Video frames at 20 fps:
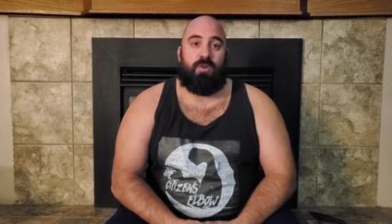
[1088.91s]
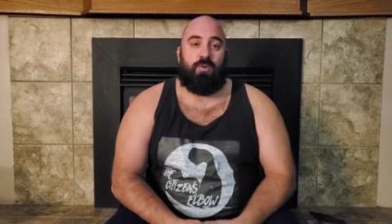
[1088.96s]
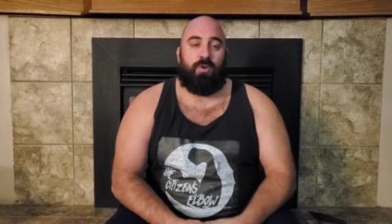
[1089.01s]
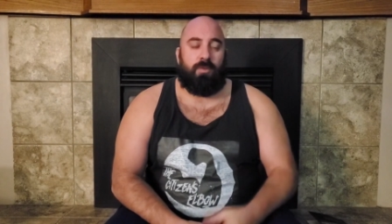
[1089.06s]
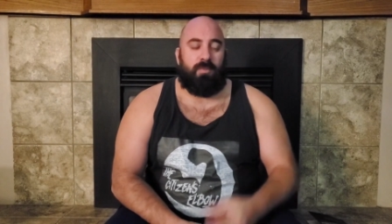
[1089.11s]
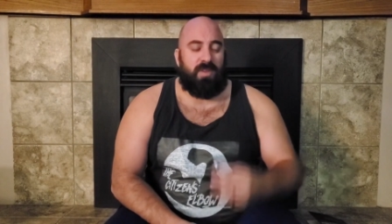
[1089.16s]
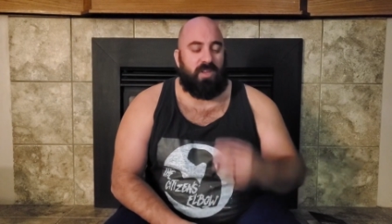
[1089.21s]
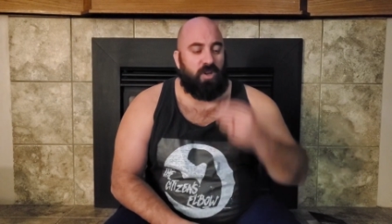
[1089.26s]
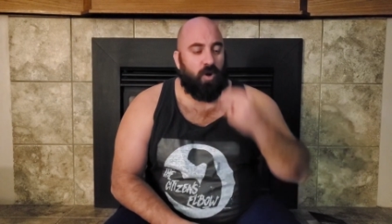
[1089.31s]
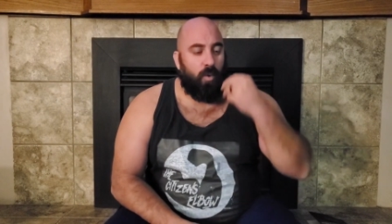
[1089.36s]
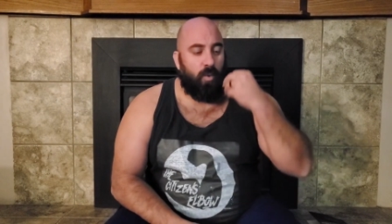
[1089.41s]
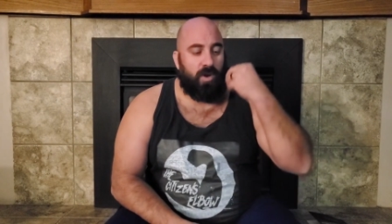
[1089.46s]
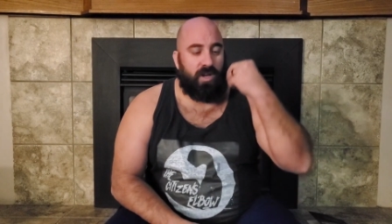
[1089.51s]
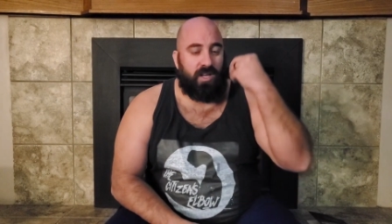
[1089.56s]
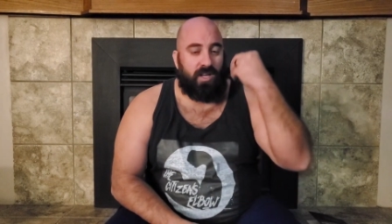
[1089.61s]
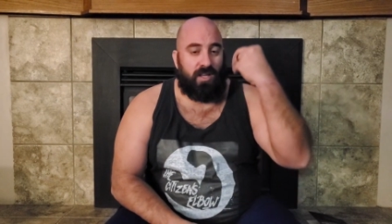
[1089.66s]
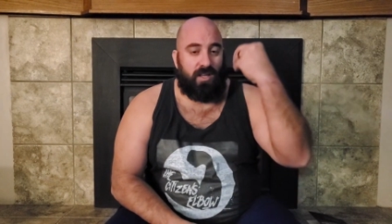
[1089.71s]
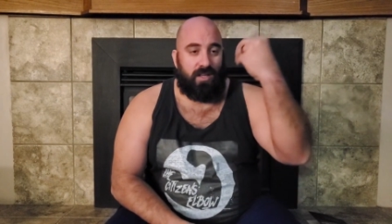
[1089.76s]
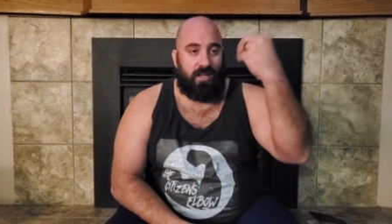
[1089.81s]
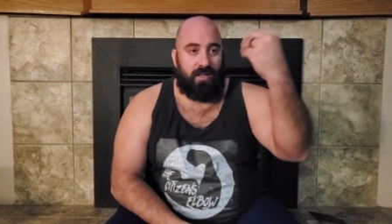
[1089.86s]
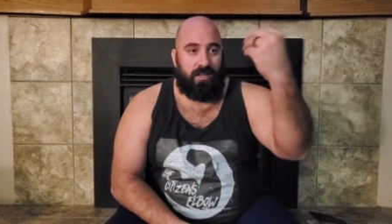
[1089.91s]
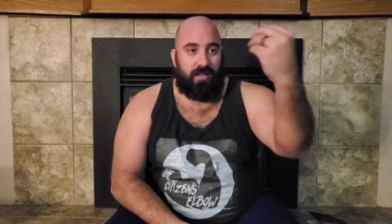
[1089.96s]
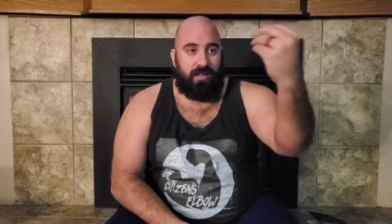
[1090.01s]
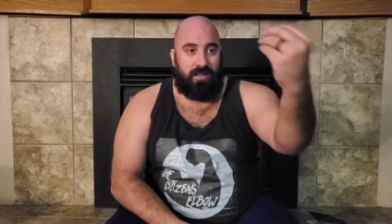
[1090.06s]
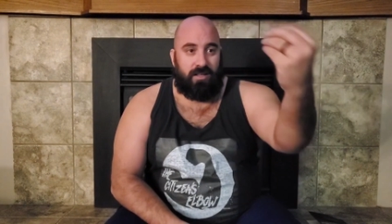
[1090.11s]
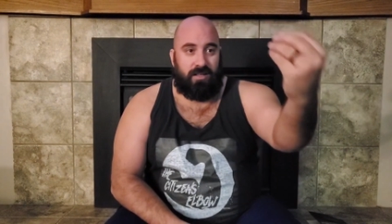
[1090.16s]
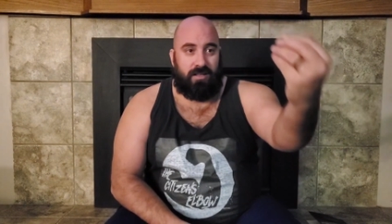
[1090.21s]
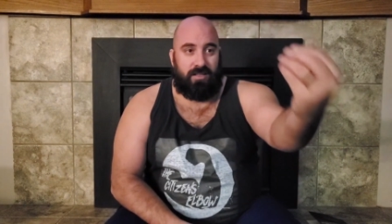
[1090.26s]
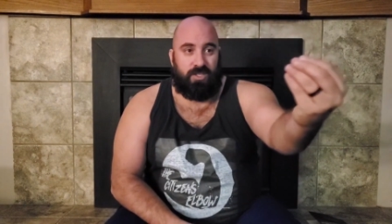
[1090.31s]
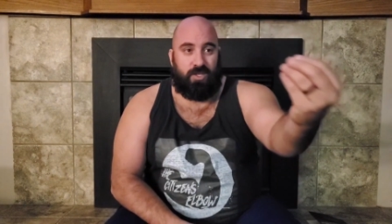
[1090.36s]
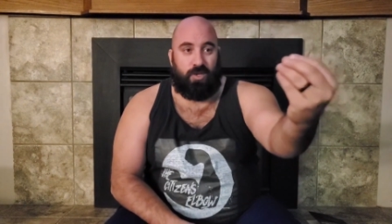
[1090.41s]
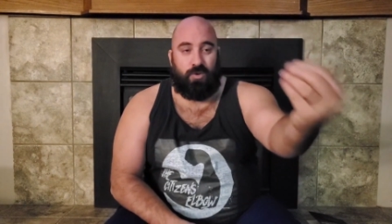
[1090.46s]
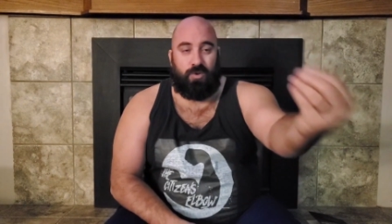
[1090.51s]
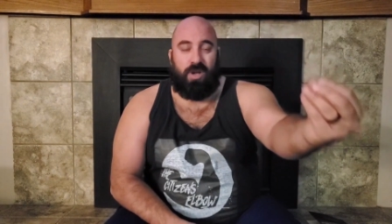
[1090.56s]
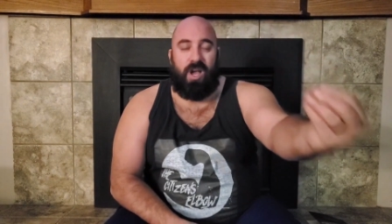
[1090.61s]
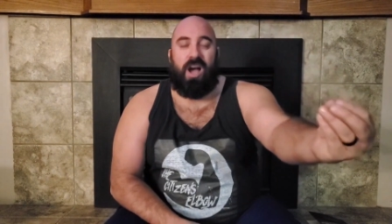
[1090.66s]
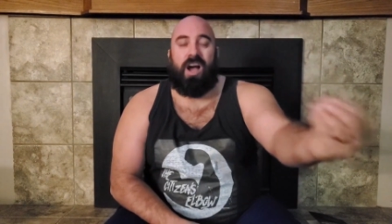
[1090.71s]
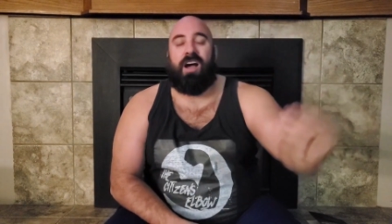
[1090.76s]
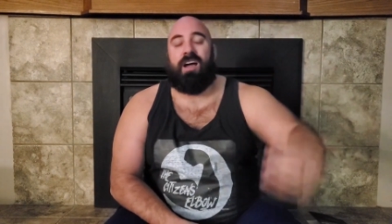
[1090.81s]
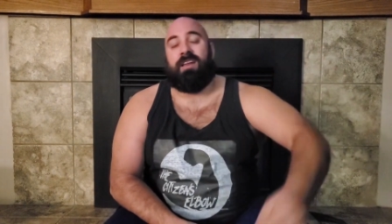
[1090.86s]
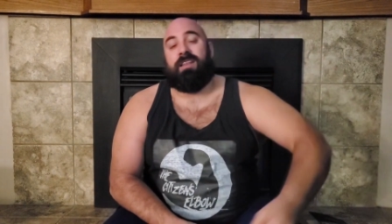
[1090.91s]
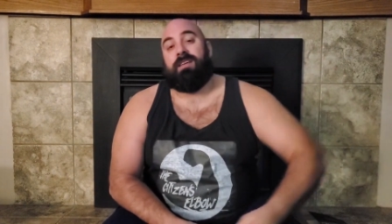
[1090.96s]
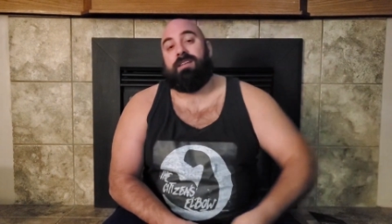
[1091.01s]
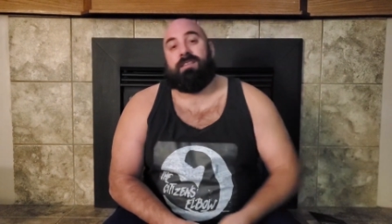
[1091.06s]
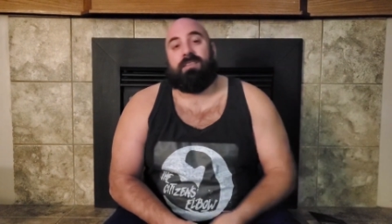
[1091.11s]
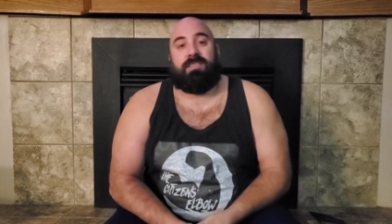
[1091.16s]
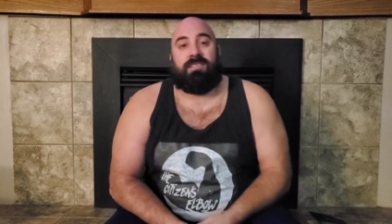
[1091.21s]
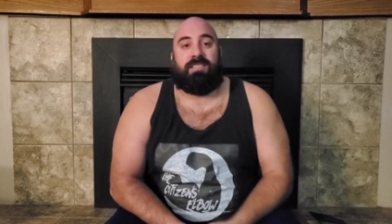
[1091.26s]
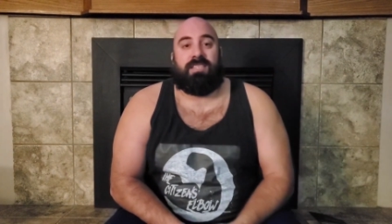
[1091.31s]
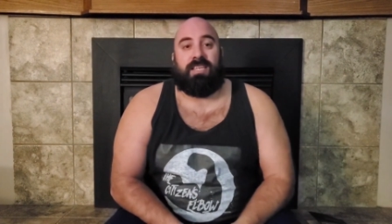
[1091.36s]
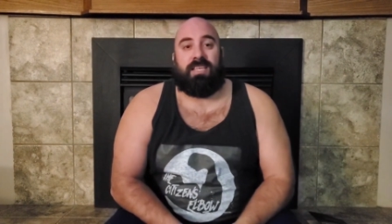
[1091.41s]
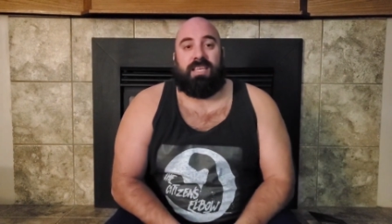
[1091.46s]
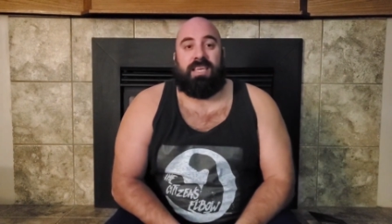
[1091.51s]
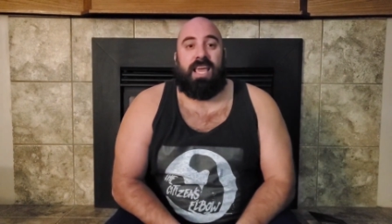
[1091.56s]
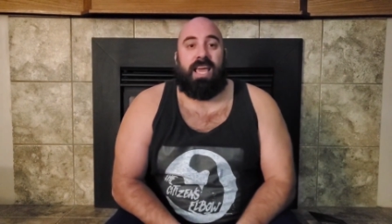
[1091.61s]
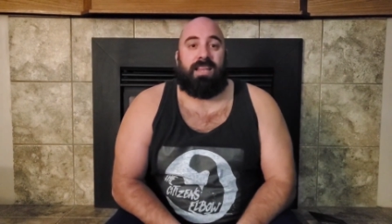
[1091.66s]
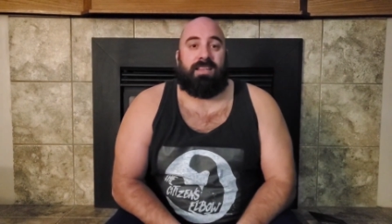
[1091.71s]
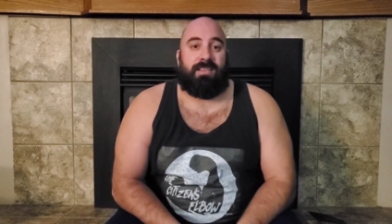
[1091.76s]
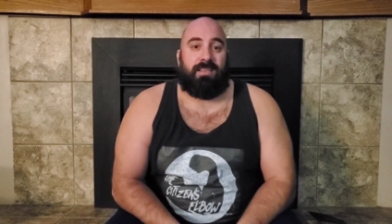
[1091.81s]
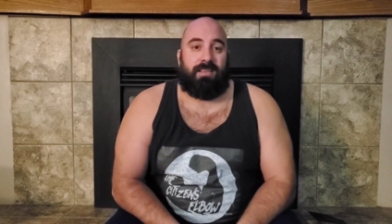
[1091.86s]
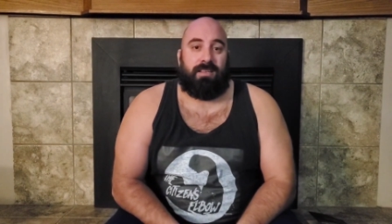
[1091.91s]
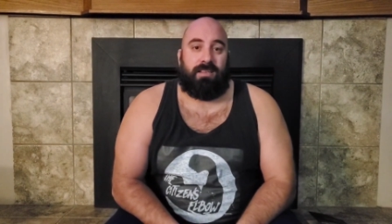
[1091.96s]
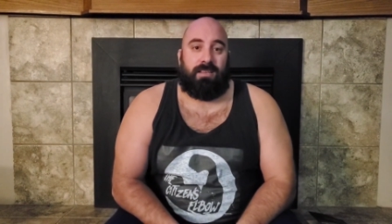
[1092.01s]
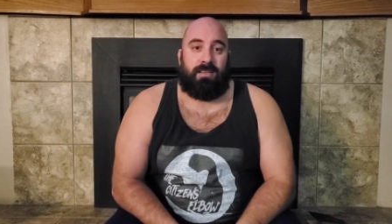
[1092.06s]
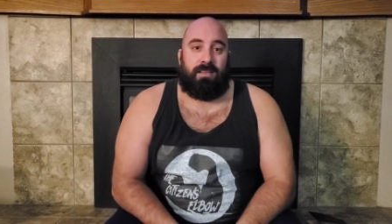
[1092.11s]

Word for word: You want to be going to God to get